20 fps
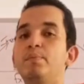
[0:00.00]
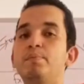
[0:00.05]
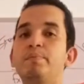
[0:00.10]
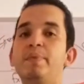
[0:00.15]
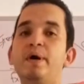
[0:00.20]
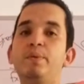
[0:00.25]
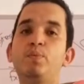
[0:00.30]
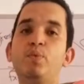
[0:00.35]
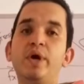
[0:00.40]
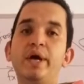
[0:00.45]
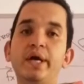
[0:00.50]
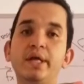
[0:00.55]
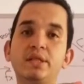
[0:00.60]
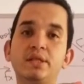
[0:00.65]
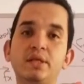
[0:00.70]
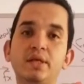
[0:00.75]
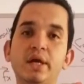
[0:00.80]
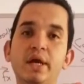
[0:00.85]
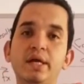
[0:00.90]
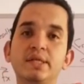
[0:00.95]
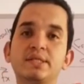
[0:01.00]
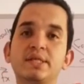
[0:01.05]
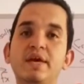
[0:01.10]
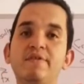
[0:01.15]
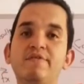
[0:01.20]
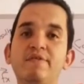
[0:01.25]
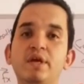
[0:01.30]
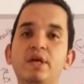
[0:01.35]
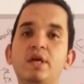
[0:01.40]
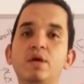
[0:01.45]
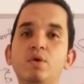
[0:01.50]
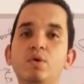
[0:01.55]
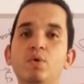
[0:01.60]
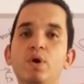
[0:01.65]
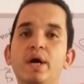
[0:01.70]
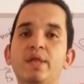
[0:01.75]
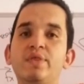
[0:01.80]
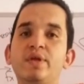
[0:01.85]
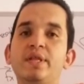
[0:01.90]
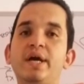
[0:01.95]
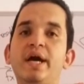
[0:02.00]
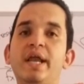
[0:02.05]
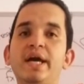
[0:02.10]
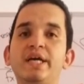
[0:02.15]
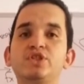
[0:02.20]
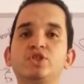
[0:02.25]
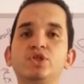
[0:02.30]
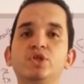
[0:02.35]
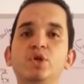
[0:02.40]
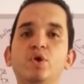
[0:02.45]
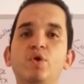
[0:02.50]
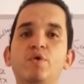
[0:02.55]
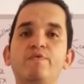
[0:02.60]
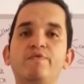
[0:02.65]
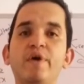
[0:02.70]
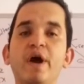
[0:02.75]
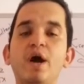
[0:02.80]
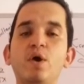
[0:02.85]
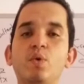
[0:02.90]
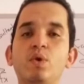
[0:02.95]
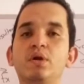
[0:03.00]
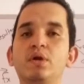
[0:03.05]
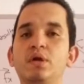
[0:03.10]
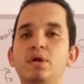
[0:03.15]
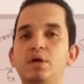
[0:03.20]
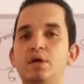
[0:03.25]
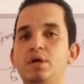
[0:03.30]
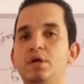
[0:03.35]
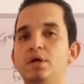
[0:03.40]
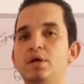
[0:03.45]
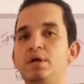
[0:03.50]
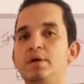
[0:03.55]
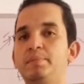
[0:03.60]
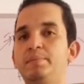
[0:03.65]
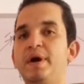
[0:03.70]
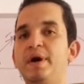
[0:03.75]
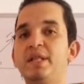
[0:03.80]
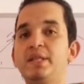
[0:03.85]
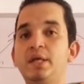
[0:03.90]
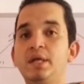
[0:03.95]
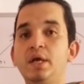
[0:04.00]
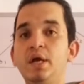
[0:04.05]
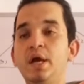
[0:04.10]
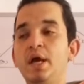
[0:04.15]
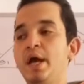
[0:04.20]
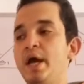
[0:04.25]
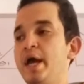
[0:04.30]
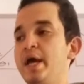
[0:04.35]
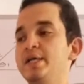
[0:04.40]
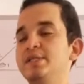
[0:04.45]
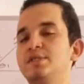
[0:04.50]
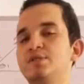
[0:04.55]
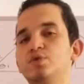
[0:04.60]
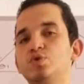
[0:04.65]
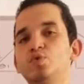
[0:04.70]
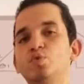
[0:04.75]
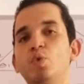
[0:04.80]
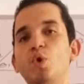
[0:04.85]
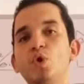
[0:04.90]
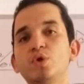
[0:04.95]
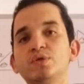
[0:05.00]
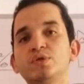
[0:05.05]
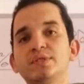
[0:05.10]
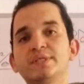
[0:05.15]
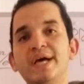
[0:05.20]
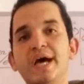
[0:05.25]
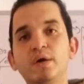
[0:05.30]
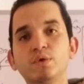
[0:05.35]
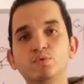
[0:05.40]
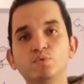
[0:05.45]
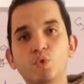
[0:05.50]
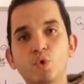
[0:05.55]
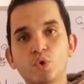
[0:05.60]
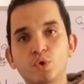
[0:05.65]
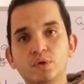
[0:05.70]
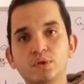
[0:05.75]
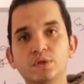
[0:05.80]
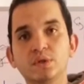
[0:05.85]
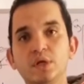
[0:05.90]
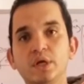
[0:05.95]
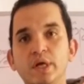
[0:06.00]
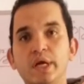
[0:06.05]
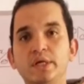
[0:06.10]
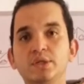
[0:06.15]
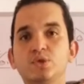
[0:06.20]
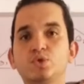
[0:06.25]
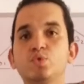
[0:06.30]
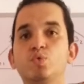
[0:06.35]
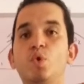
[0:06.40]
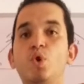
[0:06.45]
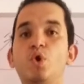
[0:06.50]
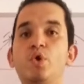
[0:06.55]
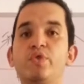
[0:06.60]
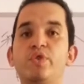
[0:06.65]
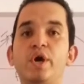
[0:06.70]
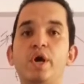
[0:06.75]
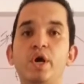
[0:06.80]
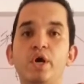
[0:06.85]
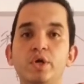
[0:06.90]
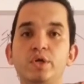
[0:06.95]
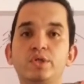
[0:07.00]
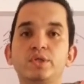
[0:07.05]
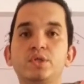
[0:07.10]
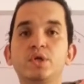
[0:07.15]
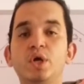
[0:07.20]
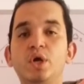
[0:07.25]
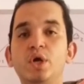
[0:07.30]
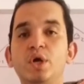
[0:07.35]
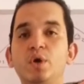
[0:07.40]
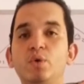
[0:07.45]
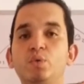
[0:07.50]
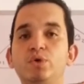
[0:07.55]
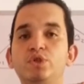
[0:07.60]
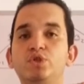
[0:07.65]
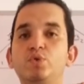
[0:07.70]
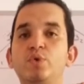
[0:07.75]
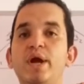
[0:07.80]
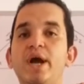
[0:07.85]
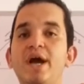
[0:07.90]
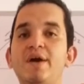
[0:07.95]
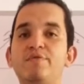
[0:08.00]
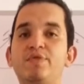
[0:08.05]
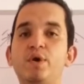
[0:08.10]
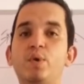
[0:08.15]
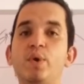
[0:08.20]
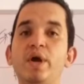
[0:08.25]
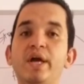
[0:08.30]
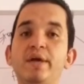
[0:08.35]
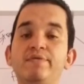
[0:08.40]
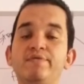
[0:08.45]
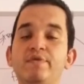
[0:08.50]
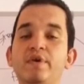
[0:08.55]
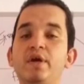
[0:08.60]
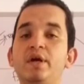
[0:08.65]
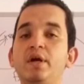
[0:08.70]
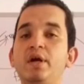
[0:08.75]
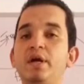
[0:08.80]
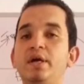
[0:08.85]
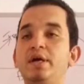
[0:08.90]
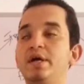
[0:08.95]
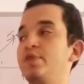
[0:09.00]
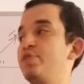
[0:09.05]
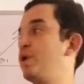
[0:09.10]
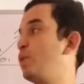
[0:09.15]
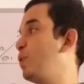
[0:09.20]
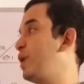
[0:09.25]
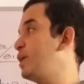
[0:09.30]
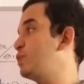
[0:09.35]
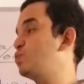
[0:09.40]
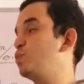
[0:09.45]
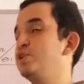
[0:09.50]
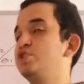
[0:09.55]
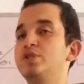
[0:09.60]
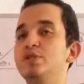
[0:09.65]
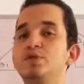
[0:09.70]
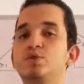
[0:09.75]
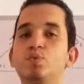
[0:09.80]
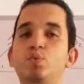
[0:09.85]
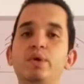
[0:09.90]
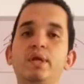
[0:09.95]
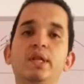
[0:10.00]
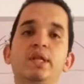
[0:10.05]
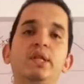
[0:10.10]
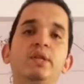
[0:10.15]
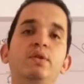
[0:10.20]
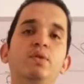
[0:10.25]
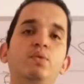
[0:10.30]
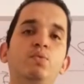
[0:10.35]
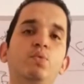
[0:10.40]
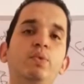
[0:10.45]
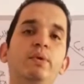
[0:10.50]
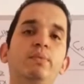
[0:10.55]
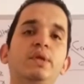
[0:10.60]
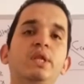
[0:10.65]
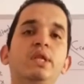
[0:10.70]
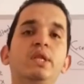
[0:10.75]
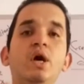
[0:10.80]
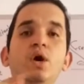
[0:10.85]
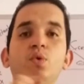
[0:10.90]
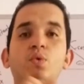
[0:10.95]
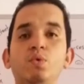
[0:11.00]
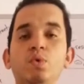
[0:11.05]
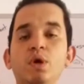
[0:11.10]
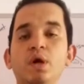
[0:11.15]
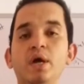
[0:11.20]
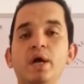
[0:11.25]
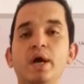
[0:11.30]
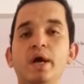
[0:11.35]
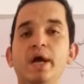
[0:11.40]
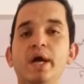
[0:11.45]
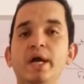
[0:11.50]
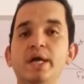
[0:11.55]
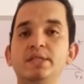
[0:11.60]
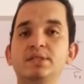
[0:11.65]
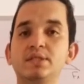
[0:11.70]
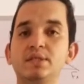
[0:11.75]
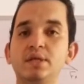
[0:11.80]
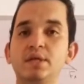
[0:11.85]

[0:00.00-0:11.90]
But weight is giving you the direction of our body is toward downward, is toward the earth, which we have the weight which is we will know it